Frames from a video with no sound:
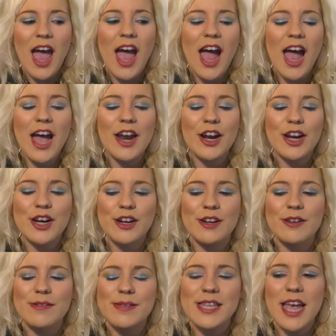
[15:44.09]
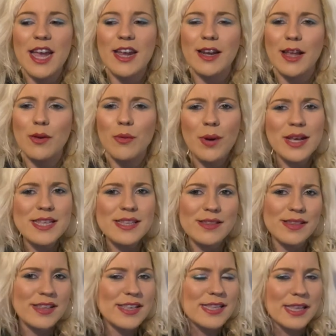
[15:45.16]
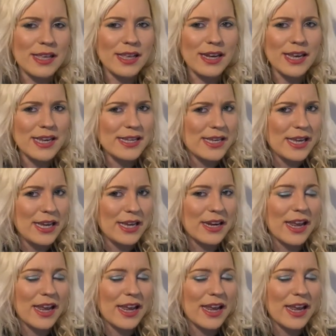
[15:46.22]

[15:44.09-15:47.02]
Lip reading: And her saying, like, why is this an 18?